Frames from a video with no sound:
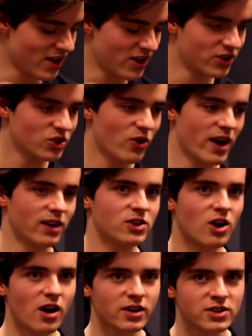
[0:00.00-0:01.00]
So I
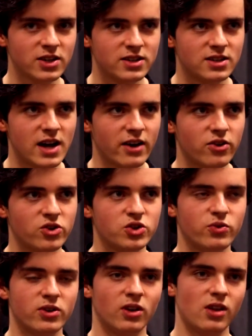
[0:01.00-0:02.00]
talked to Dr.
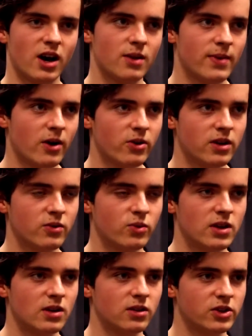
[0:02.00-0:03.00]
Schuin a lot about it.
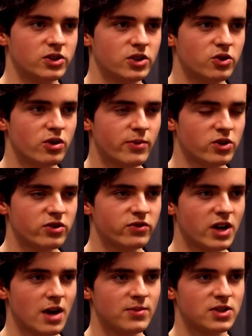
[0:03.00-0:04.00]
We listened to it a bunch of
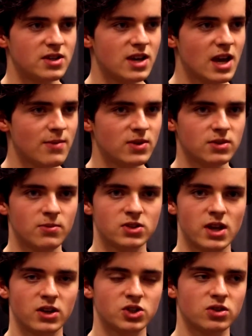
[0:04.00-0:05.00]
times, and he gave me some
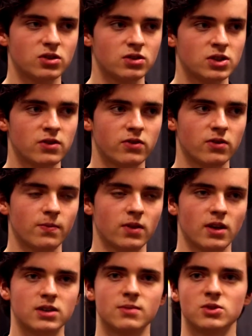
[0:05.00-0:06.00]
sections for
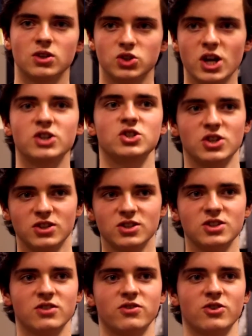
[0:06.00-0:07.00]
some suggestions
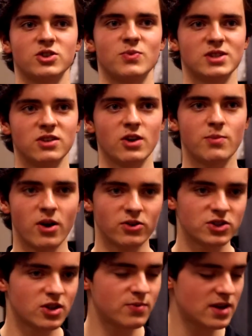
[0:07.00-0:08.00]
for specific parts
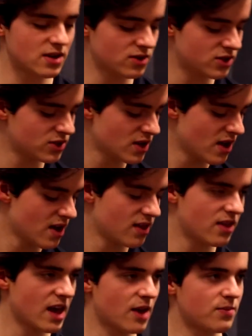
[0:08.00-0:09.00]
in the piece
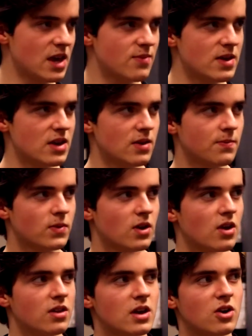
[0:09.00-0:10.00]
that maybe
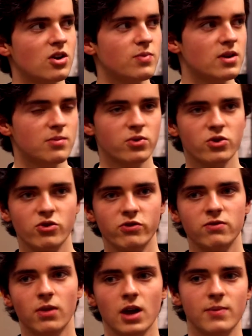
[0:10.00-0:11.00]
they could have been
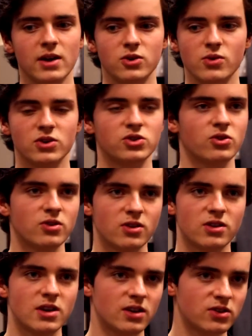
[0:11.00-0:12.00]
improved like by doing certain
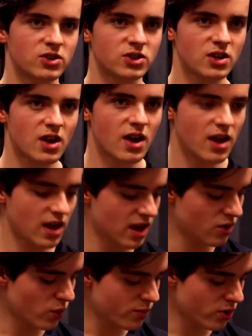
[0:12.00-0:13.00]
things. And
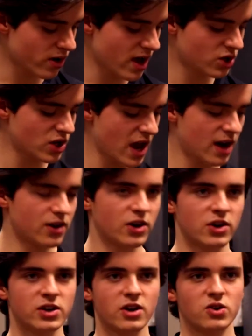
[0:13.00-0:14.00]
in one part I actually added an
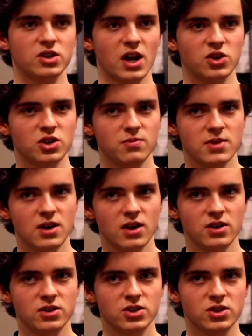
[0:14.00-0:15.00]
entire section
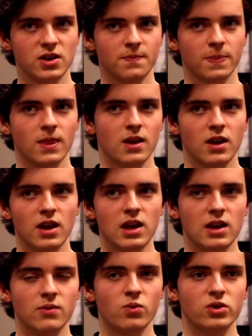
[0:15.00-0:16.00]
because it